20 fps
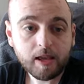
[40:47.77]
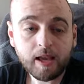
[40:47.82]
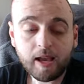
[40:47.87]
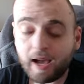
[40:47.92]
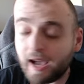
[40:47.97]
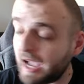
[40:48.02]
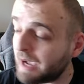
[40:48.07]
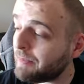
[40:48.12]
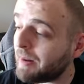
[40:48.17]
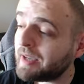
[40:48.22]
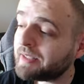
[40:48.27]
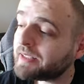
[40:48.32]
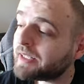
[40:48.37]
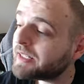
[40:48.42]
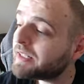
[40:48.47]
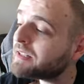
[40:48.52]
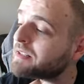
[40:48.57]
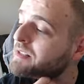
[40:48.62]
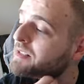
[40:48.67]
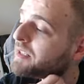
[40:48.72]
I might
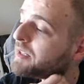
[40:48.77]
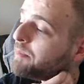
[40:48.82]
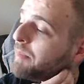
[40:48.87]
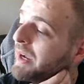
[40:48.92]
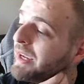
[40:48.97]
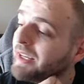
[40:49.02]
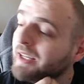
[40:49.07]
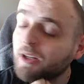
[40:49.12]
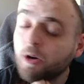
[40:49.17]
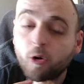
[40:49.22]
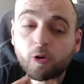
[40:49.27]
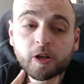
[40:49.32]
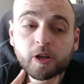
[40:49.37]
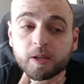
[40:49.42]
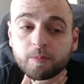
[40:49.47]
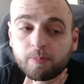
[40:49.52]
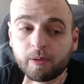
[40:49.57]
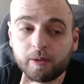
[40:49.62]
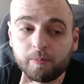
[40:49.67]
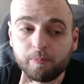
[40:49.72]
reconsider my
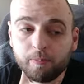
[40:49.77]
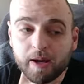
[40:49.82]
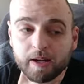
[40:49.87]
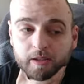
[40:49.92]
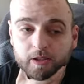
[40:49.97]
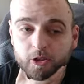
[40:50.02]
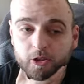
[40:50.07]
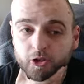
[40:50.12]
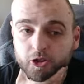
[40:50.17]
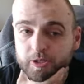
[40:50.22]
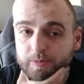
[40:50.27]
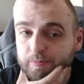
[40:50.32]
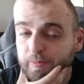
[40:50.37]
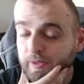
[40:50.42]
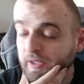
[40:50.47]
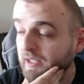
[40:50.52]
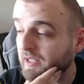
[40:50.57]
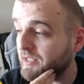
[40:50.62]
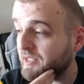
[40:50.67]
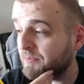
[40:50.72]
goalkeeper partnership
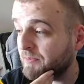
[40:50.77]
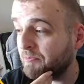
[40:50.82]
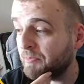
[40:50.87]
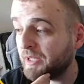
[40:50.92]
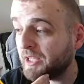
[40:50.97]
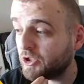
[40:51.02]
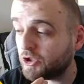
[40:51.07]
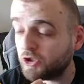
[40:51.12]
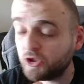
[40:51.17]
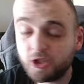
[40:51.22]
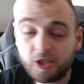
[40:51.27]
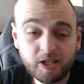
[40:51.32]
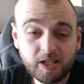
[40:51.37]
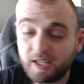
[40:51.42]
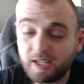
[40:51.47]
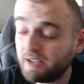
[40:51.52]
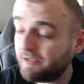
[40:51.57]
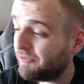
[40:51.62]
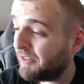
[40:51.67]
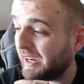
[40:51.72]
because PSG,
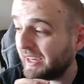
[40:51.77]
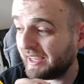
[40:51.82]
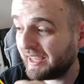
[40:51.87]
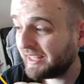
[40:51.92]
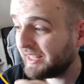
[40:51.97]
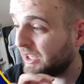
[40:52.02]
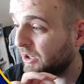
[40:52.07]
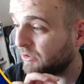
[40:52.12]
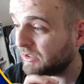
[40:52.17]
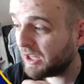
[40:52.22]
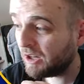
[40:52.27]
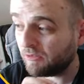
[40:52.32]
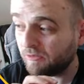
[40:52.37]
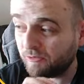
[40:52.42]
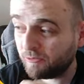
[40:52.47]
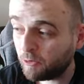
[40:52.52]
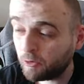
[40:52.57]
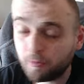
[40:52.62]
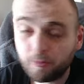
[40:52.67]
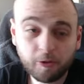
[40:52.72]
if I can nail down
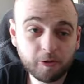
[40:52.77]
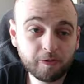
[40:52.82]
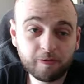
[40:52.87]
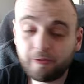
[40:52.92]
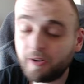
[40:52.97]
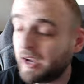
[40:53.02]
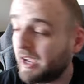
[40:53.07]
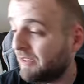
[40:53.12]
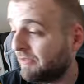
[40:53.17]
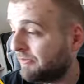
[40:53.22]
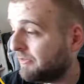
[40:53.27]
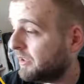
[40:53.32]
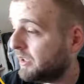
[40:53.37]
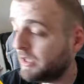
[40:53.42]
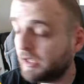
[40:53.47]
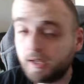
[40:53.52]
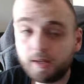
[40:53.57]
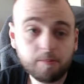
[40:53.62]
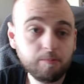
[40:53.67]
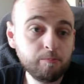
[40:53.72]
4.5,
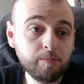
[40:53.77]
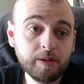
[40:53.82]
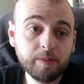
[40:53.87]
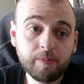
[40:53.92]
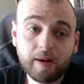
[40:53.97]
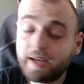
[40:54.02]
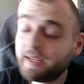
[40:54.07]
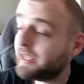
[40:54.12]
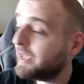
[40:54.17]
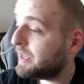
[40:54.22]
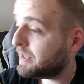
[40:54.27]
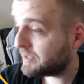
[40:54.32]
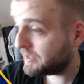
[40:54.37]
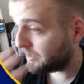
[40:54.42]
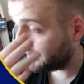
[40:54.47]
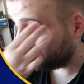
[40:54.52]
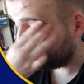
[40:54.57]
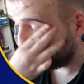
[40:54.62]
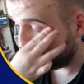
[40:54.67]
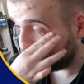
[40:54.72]
be my
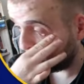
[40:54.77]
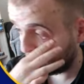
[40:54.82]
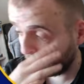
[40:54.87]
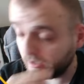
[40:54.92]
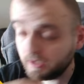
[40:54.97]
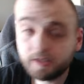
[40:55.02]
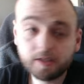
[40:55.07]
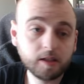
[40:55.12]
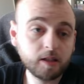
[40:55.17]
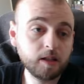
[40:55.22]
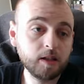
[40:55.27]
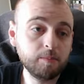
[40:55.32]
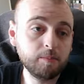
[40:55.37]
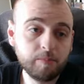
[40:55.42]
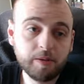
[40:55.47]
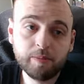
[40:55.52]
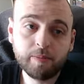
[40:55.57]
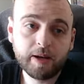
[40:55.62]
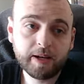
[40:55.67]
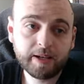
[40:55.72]
guest. Literally
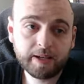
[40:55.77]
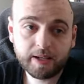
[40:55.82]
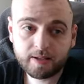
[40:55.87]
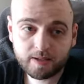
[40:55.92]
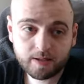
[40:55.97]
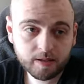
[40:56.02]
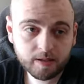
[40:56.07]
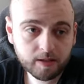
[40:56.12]
be my guest.